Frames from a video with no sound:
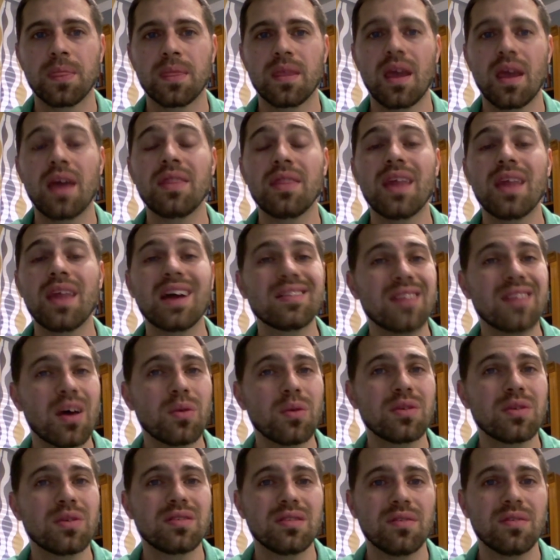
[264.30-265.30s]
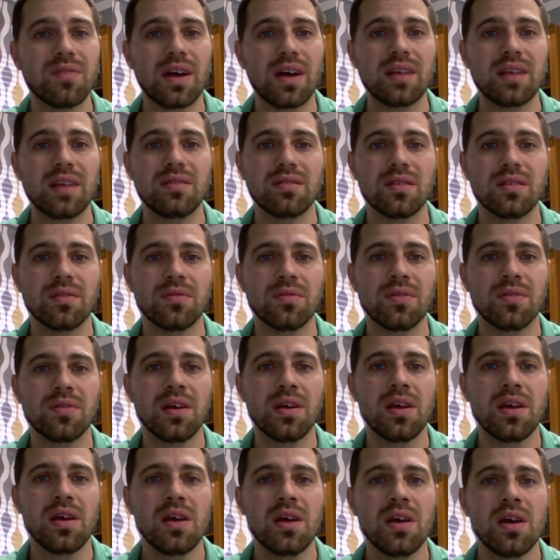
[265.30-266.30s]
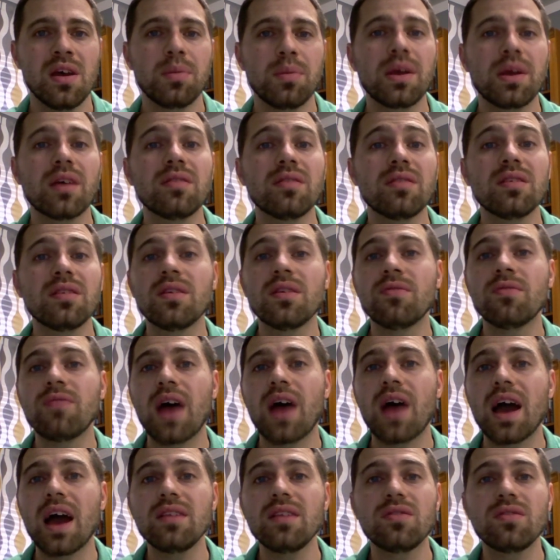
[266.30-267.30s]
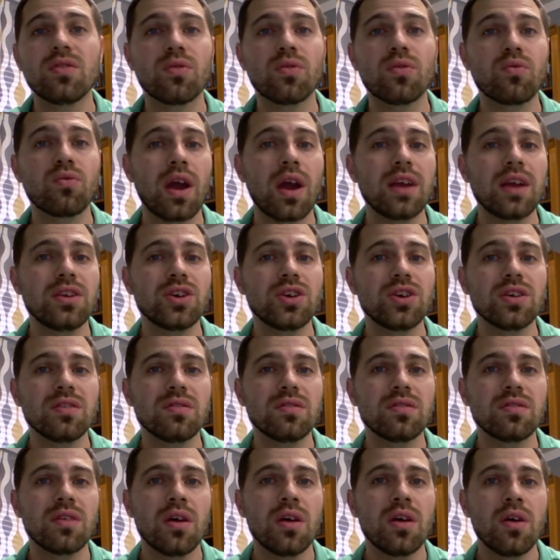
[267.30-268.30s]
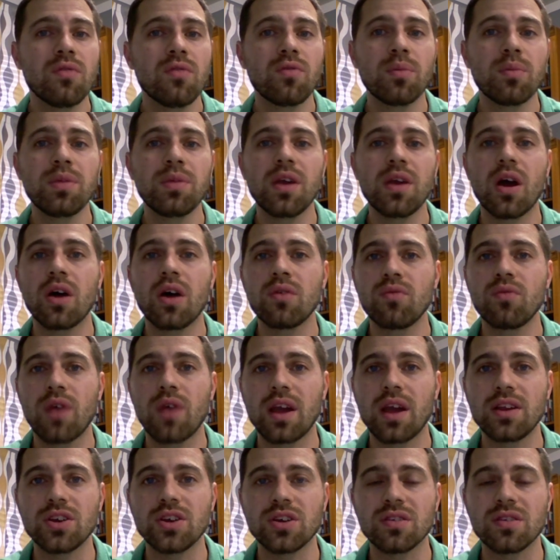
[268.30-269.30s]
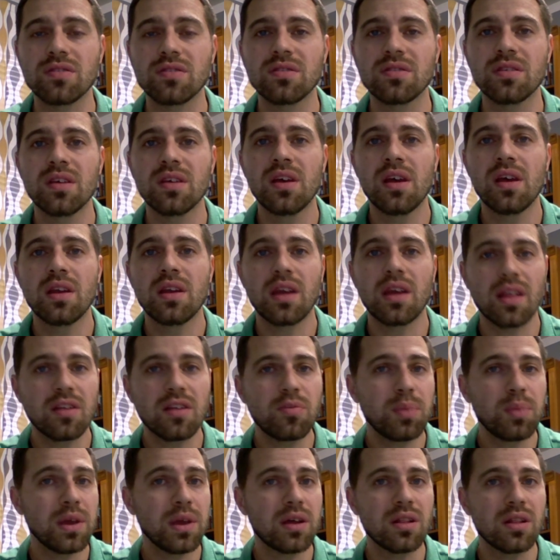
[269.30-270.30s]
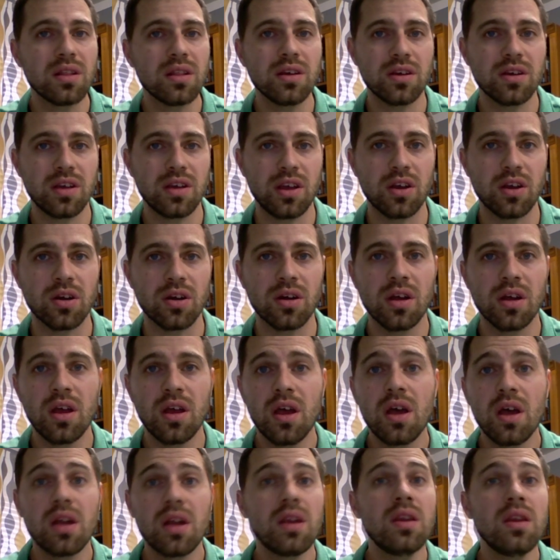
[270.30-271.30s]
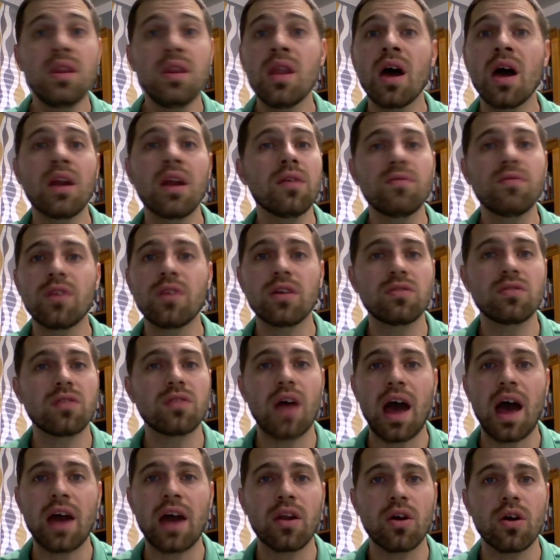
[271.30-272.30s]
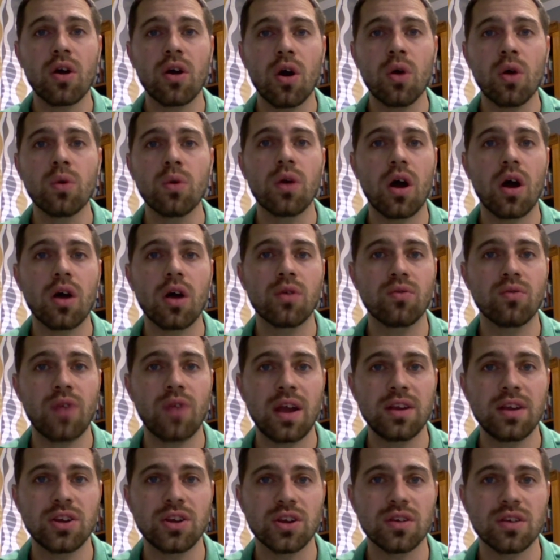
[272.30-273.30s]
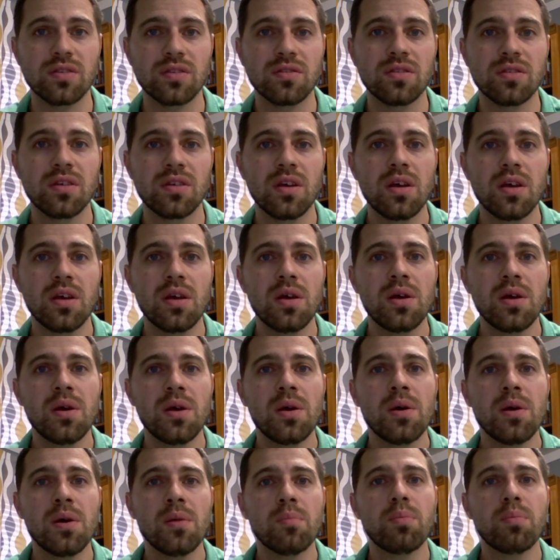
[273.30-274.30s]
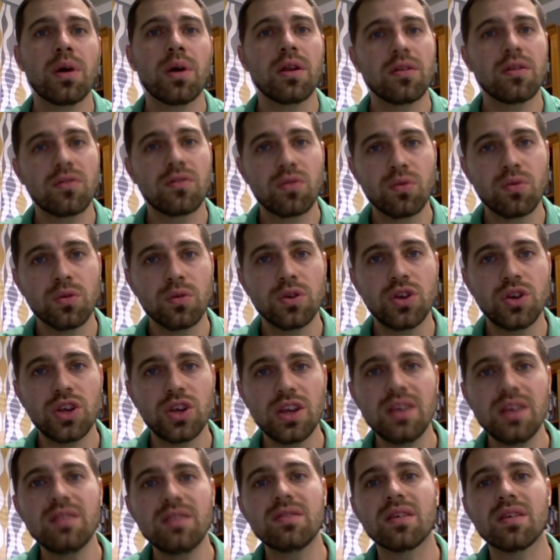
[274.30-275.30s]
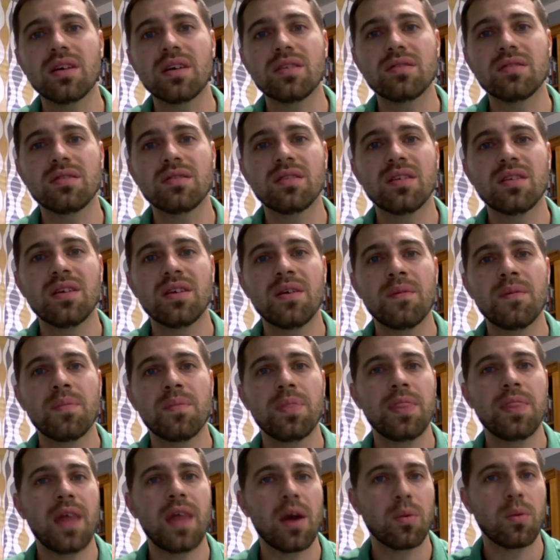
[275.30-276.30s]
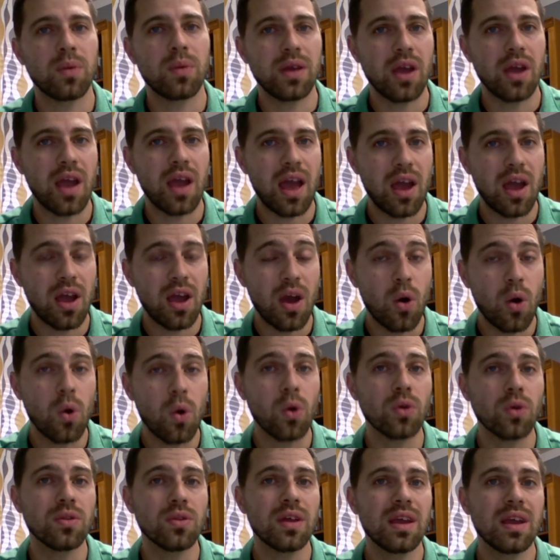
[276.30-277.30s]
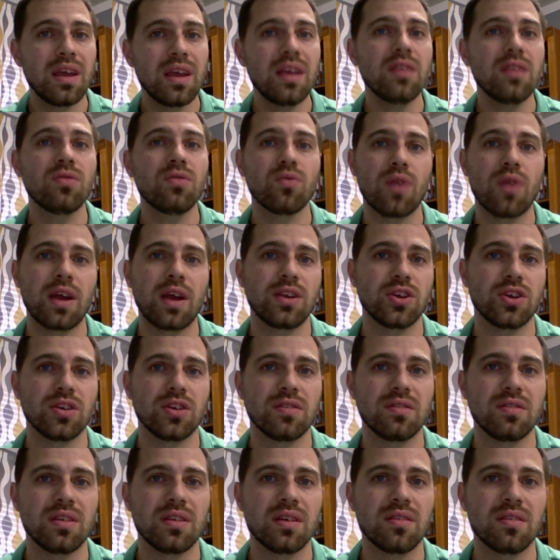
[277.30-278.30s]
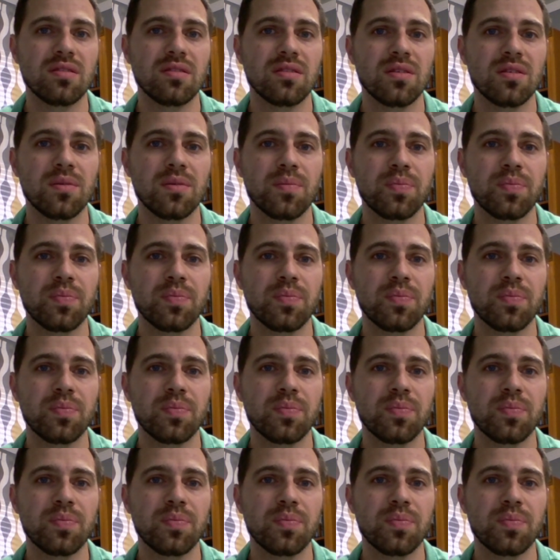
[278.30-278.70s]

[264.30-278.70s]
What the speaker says: And that's how it's divisive, because it divides the righteous from the unrighteous. Now, let's be clear here. None of us on our own are righteous. But it's through Jesus that we hold his righteousness.